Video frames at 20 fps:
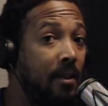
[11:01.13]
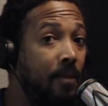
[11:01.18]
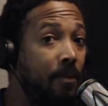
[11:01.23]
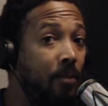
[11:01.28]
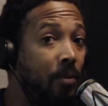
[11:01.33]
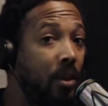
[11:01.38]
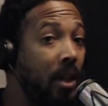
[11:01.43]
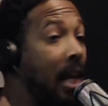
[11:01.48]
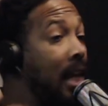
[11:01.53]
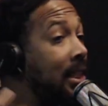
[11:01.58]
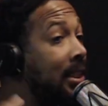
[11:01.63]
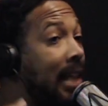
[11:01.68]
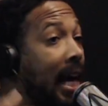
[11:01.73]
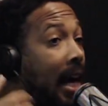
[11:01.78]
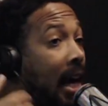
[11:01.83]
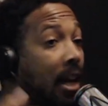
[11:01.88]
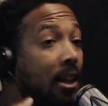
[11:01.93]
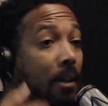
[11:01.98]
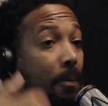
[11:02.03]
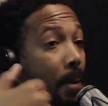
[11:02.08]
that
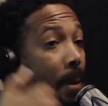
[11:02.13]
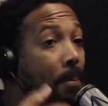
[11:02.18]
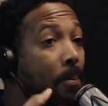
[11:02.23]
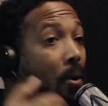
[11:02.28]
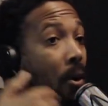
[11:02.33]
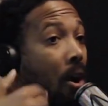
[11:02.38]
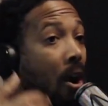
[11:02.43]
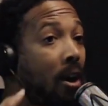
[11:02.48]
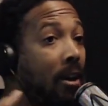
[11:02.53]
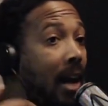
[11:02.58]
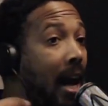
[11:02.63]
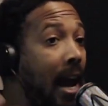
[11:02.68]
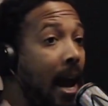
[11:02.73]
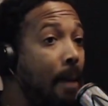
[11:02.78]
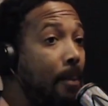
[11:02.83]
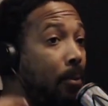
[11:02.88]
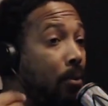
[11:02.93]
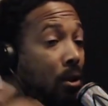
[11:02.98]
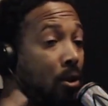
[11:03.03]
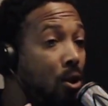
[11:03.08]
other people are not
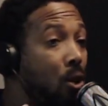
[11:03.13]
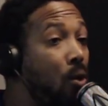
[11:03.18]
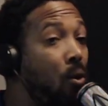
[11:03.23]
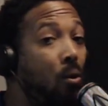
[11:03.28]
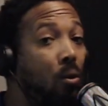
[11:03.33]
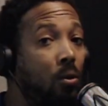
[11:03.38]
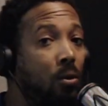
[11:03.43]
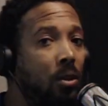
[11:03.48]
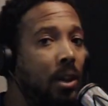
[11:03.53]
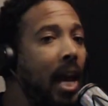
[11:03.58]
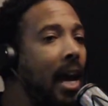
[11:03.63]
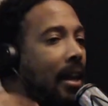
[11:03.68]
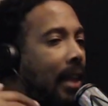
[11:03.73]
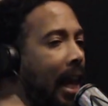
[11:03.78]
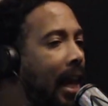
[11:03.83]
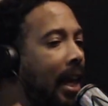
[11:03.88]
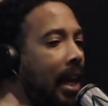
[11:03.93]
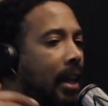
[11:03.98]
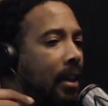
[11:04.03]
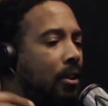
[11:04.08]
able to do. Yeah, they
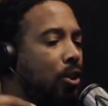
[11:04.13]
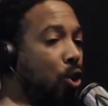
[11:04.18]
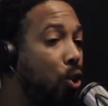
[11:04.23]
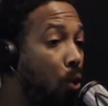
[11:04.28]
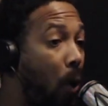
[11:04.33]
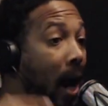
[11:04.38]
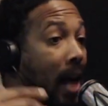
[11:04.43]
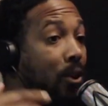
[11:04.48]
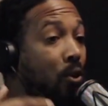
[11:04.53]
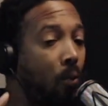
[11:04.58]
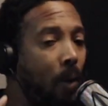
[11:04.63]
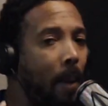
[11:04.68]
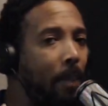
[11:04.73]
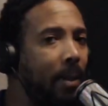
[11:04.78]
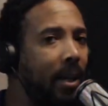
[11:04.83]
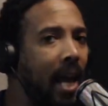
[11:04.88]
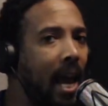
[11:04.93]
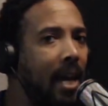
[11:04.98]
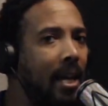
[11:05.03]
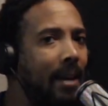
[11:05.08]
can try to
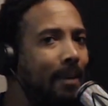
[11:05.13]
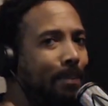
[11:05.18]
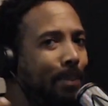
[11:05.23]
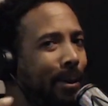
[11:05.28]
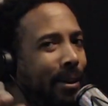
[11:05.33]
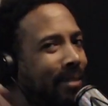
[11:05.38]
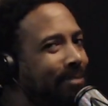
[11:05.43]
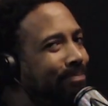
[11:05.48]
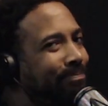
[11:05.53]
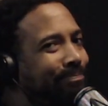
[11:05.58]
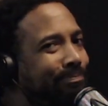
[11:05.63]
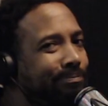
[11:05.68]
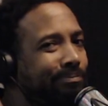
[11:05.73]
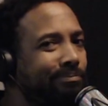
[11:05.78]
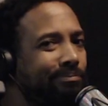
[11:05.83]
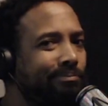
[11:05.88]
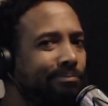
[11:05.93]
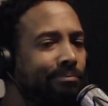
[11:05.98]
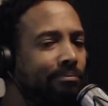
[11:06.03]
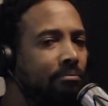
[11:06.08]
replicate it, but
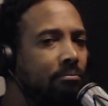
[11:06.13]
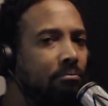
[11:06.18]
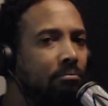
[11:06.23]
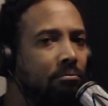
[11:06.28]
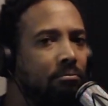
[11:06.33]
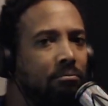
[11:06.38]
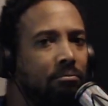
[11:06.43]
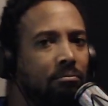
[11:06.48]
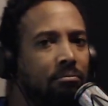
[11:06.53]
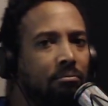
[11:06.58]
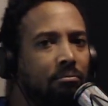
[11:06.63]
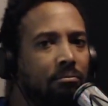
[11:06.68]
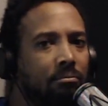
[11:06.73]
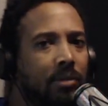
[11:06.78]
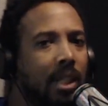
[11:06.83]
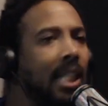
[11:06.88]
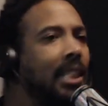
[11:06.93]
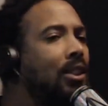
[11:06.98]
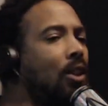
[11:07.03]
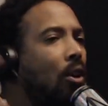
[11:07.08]

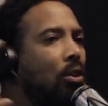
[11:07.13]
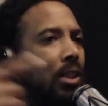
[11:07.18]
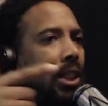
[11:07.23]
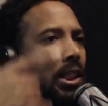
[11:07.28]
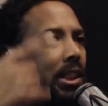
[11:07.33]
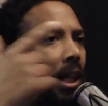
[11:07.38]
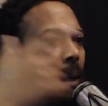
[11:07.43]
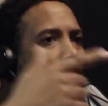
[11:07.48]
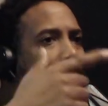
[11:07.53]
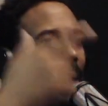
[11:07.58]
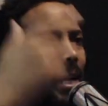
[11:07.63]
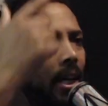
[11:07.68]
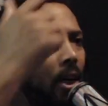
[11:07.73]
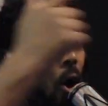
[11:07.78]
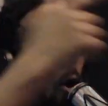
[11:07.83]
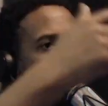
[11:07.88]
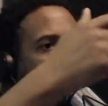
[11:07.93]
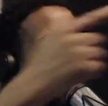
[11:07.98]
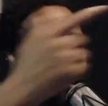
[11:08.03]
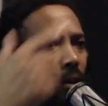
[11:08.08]
let's go see somebody
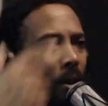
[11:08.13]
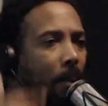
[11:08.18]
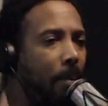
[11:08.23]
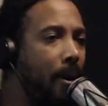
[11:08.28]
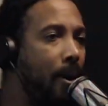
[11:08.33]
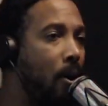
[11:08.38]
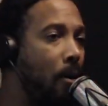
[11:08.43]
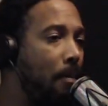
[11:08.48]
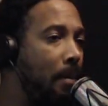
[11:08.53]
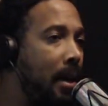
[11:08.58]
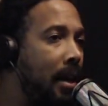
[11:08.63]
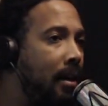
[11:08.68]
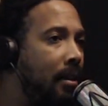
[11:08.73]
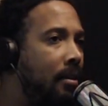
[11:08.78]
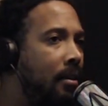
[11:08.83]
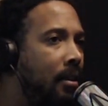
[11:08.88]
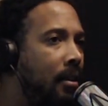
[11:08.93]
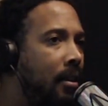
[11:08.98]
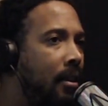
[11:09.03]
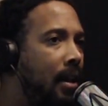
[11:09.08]
go build the pyramid
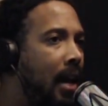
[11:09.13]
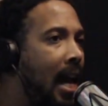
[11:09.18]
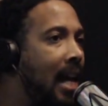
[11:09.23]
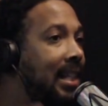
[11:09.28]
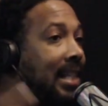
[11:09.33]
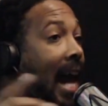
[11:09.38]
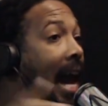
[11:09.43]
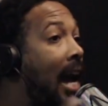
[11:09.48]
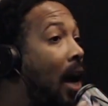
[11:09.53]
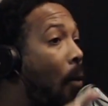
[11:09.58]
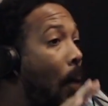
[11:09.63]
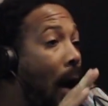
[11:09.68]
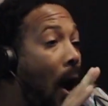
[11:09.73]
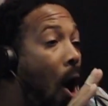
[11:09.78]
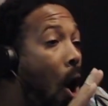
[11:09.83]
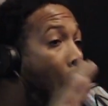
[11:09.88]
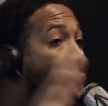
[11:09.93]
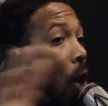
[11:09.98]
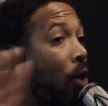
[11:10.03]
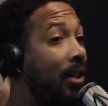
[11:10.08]
and take away
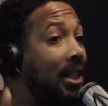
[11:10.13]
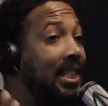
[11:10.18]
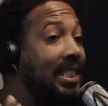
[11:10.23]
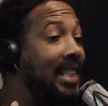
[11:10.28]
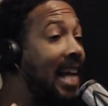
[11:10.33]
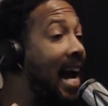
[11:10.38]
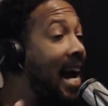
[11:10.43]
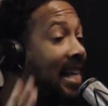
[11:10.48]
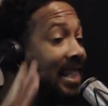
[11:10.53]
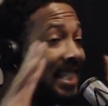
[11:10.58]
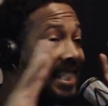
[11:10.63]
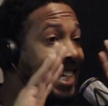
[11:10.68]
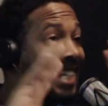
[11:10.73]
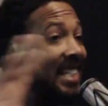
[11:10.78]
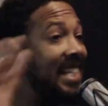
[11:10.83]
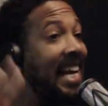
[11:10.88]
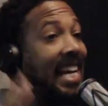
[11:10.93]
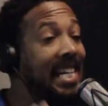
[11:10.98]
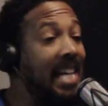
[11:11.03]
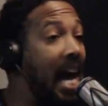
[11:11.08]
all the science and the
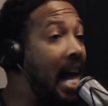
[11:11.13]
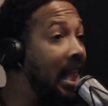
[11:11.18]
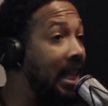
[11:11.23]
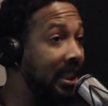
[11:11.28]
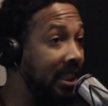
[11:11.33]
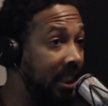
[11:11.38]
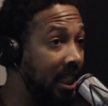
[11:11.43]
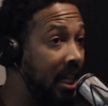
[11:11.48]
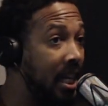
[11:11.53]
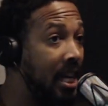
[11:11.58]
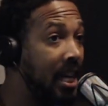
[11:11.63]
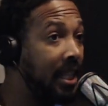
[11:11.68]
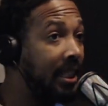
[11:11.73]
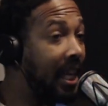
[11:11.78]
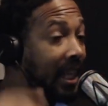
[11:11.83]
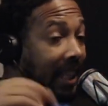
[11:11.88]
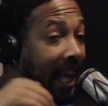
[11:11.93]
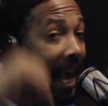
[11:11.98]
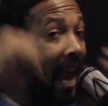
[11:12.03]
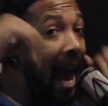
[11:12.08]
technology
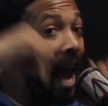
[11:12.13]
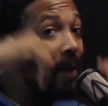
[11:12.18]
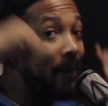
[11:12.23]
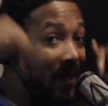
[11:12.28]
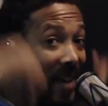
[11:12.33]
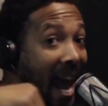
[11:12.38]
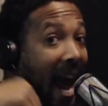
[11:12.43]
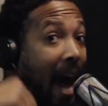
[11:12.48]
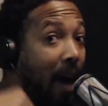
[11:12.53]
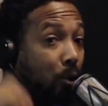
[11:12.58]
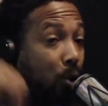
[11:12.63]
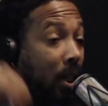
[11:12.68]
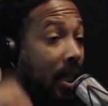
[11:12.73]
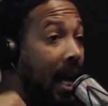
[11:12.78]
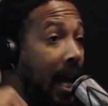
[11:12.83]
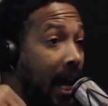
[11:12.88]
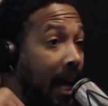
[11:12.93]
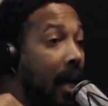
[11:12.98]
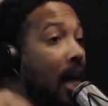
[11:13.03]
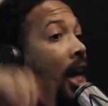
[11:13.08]
that they have now
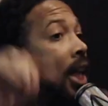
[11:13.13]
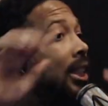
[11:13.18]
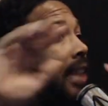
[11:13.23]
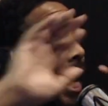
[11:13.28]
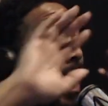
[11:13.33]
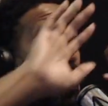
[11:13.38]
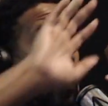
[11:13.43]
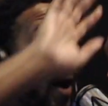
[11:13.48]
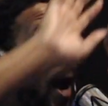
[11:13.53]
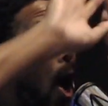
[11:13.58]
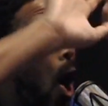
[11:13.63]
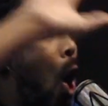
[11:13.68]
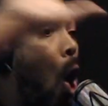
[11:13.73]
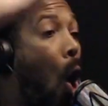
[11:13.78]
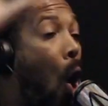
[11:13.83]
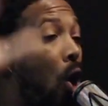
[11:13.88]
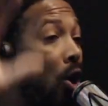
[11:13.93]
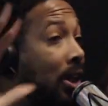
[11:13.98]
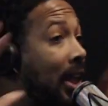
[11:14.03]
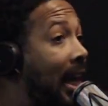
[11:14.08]
today. Take away
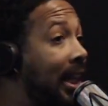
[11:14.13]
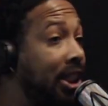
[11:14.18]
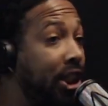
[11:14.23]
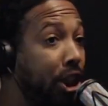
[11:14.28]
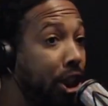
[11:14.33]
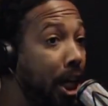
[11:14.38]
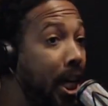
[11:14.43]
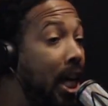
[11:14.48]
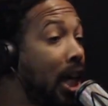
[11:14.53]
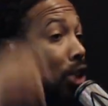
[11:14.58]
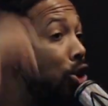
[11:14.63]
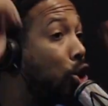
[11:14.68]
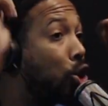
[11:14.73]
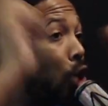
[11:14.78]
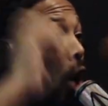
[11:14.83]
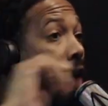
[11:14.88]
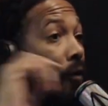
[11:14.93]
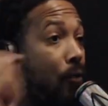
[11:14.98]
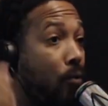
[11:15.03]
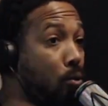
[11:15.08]
all that shit and
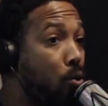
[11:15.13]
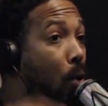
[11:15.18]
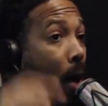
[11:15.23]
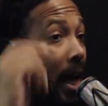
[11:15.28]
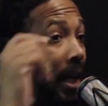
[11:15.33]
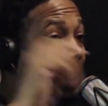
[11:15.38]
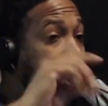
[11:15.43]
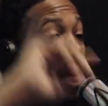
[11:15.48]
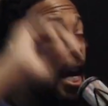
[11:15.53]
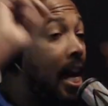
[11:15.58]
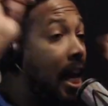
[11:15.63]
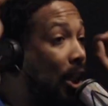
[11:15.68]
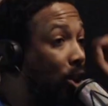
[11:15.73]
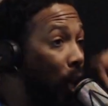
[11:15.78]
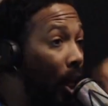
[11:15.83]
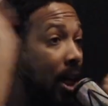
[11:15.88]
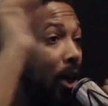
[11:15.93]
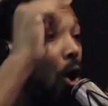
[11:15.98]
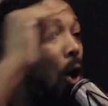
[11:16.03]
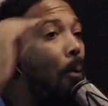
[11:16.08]
start from scratch and
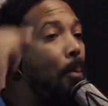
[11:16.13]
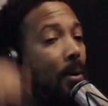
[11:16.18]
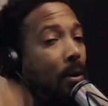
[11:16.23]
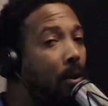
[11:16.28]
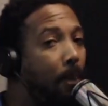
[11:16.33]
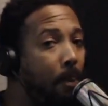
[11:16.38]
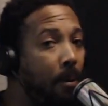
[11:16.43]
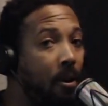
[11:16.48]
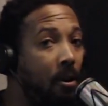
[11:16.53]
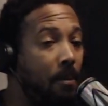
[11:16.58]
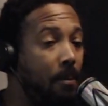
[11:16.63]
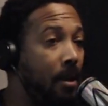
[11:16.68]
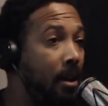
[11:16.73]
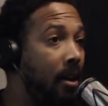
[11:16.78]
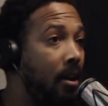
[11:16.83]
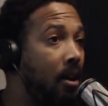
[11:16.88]
try to go build a pyramid